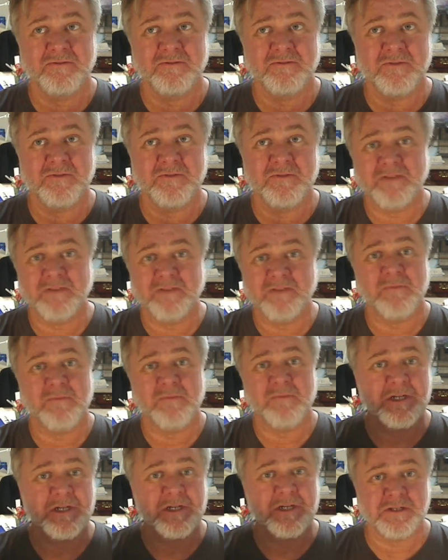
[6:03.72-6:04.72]
the
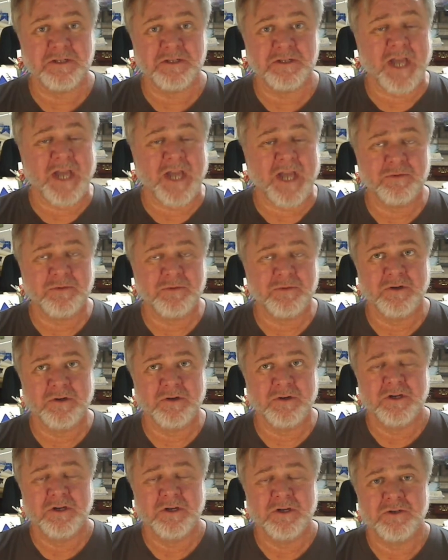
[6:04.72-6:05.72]
information in the chapter,
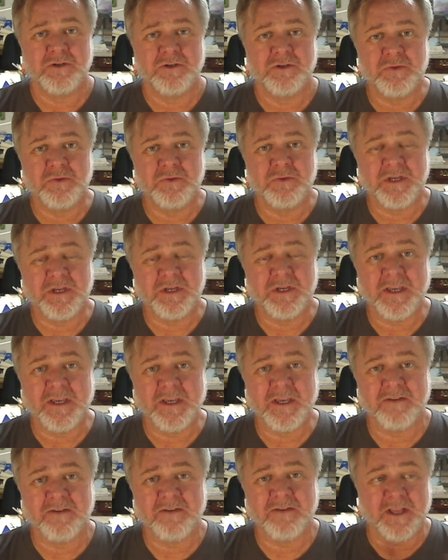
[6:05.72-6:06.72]
should we
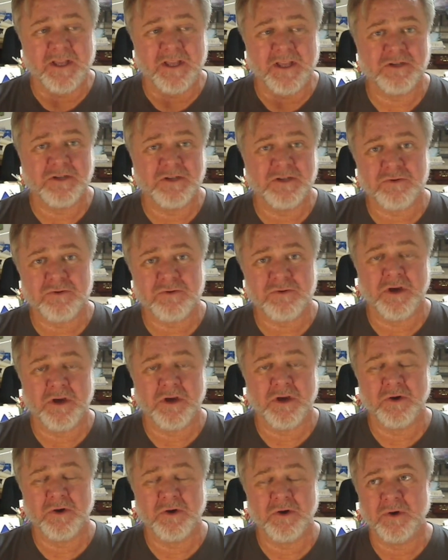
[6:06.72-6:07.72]
give an
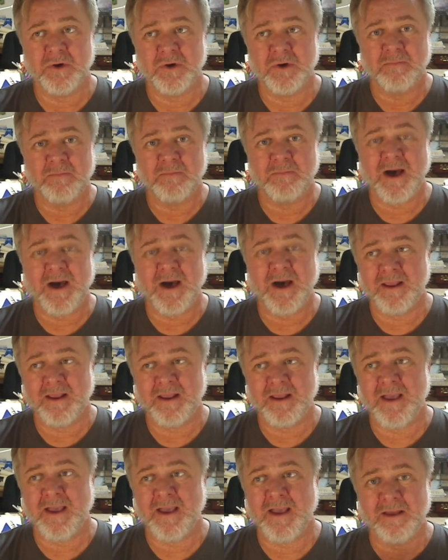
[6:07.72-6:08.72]
intro, a
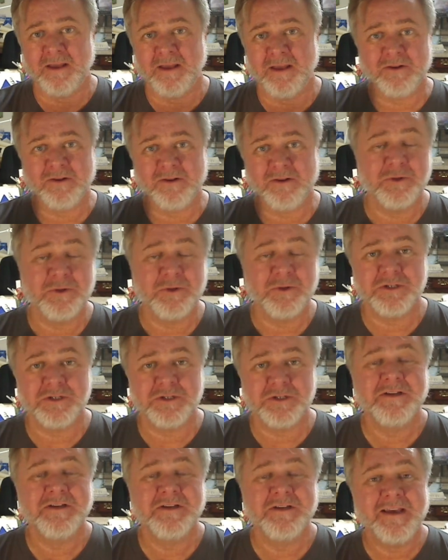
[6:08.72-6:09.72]
body, and a conclusion?
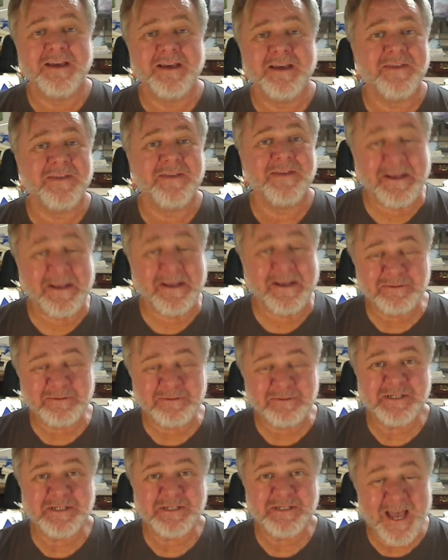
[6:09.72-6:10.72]
And the answer
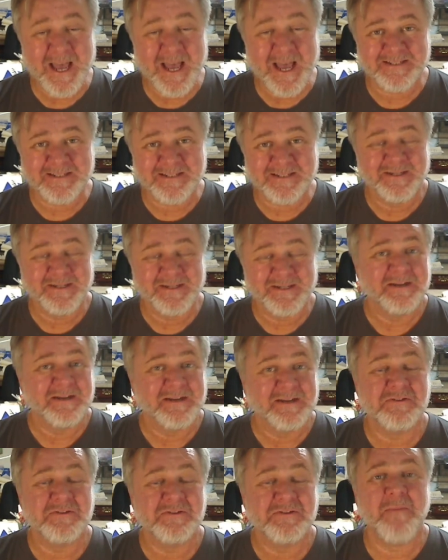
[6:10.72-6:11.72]
is yes. It
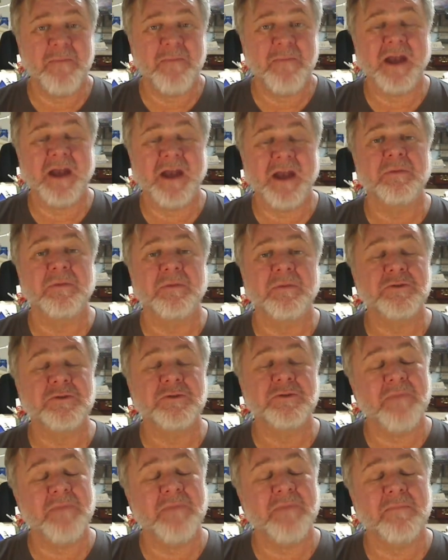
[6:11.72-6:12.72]
doesn't matter, because
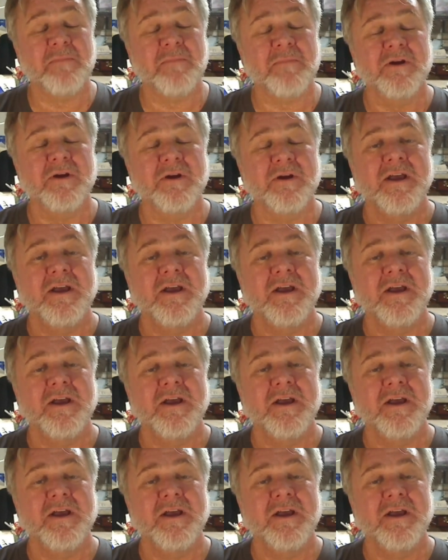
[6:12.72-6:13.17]
remember,